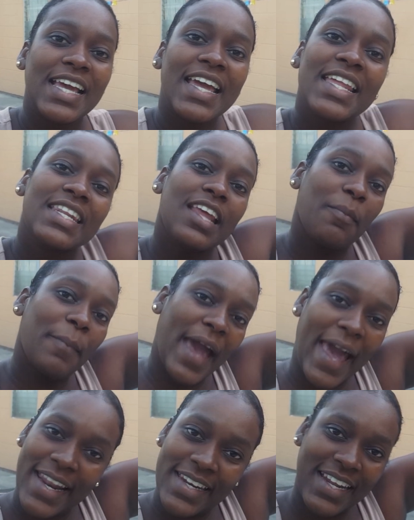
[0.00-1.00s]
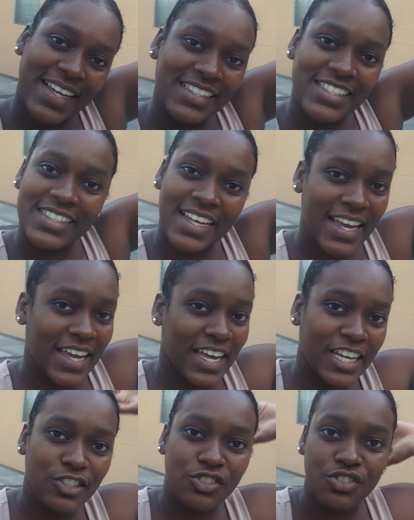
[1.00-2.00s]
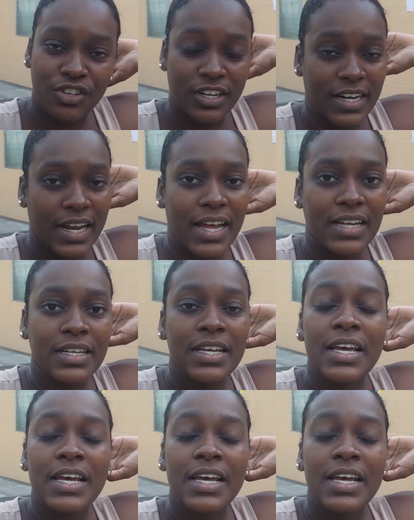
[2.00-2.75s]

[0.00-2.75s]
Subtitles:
Independence Day in Trinidad,